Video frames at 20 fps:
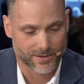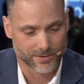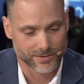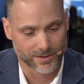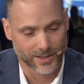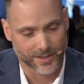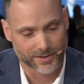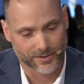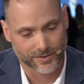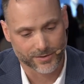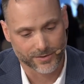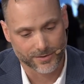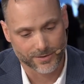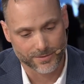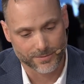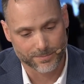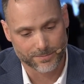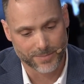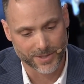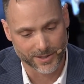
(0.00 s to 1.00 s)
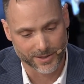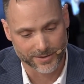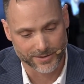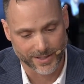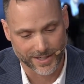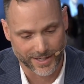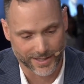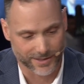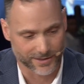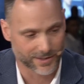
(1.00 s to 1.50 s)
Let's build
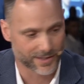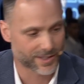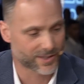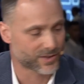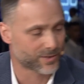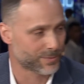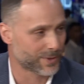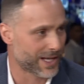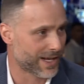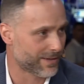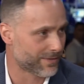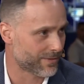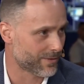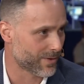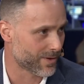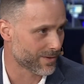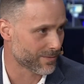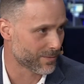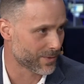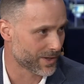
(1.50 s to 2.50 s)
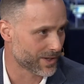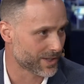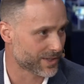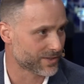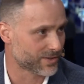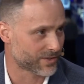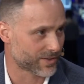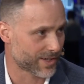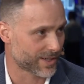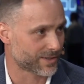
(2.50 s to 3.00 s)
an analytics platform where you
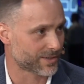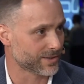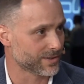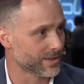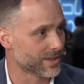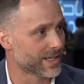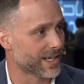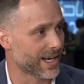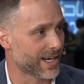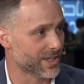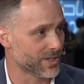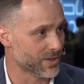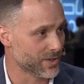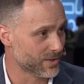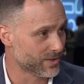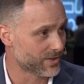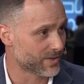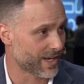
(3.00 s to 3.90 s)
can start to look at use